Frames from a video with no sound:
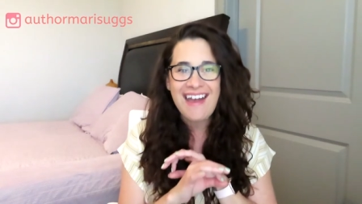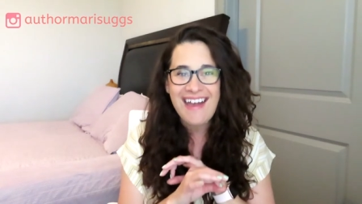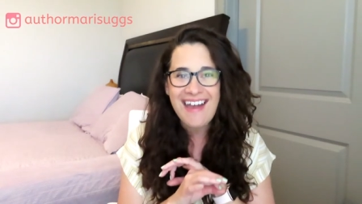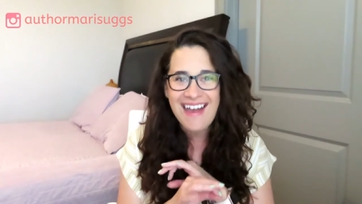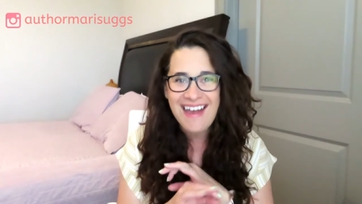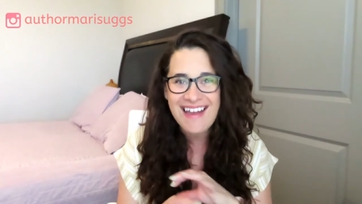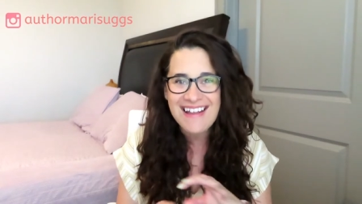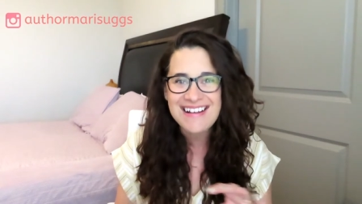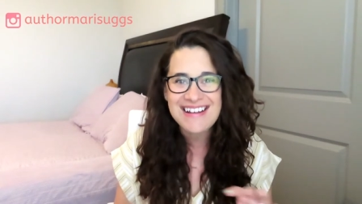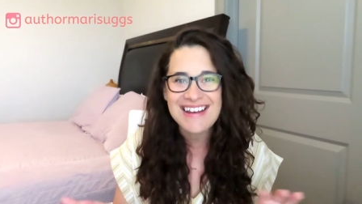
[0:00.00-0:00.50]

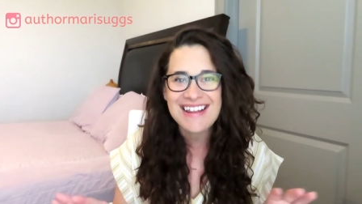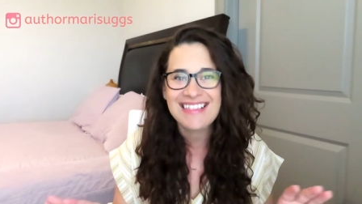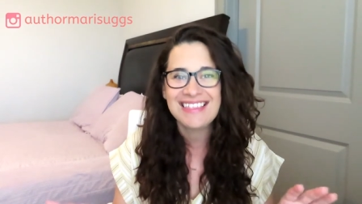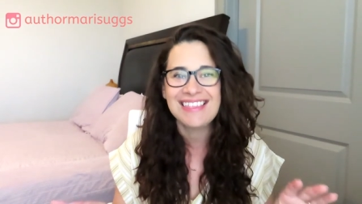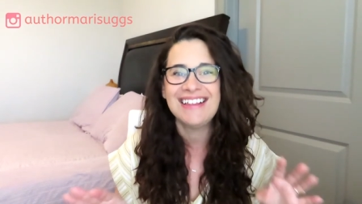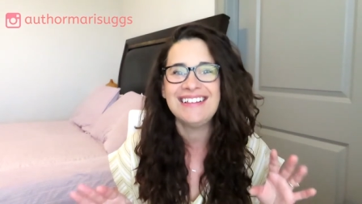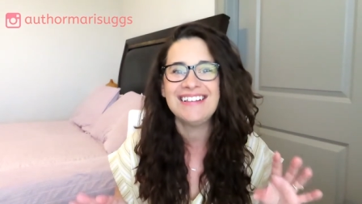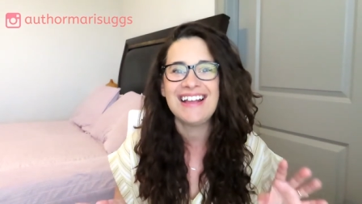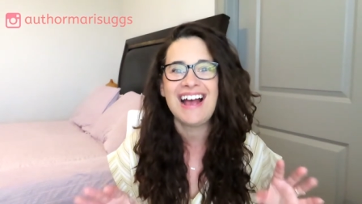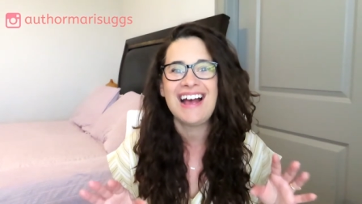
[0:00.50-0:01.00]

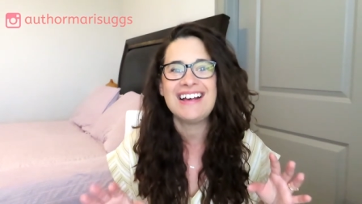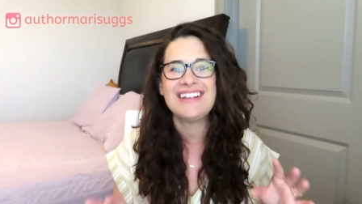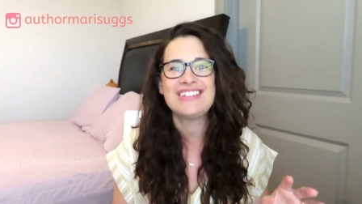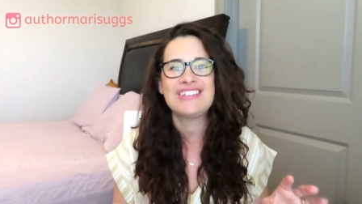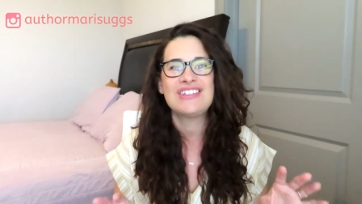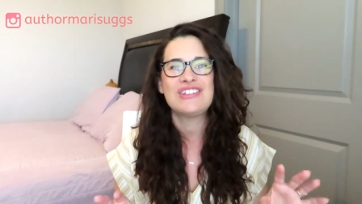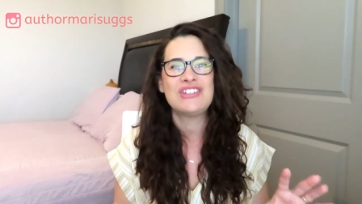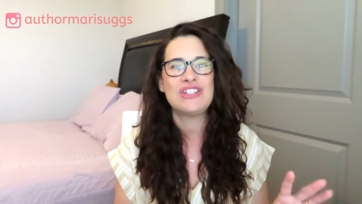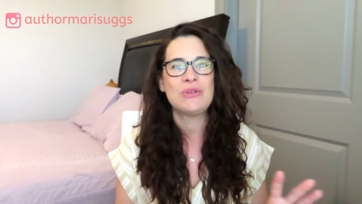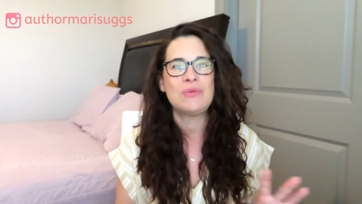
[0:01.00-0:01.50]
anything that has
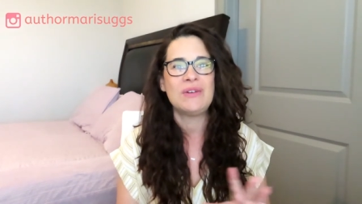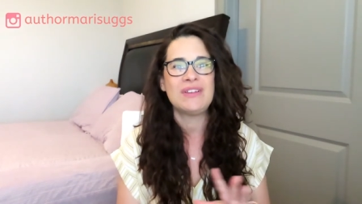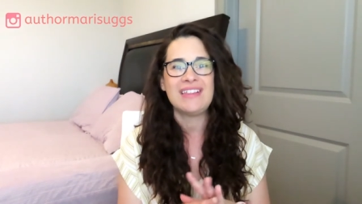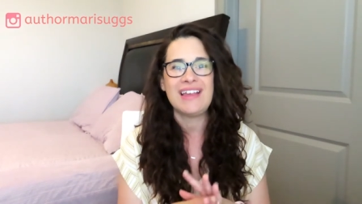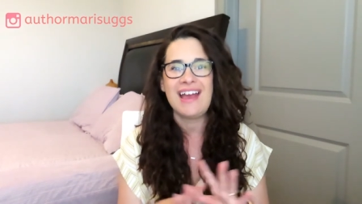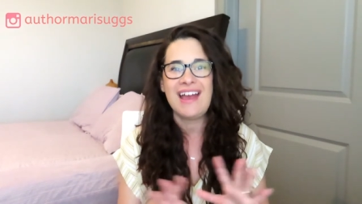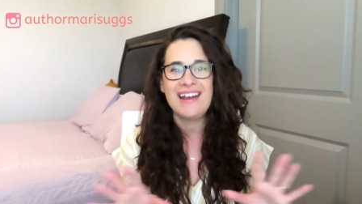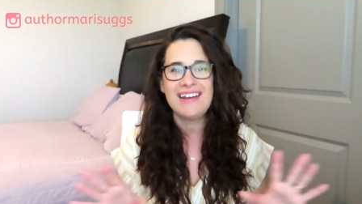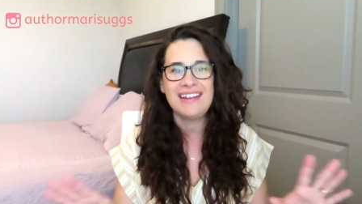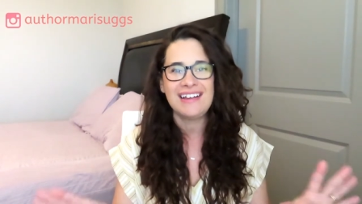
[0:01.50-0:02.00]
to do with
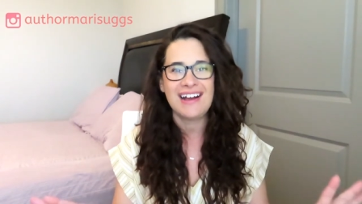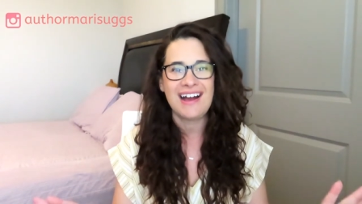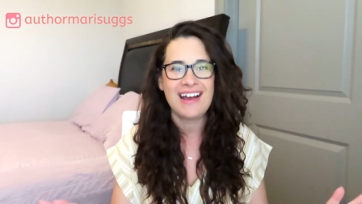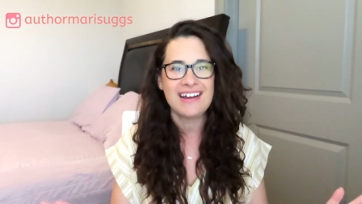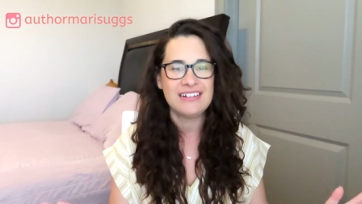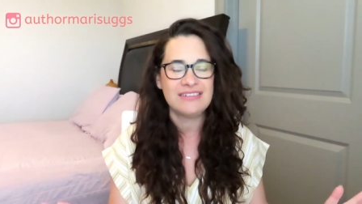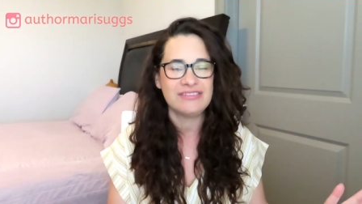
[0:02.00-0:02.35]
any kind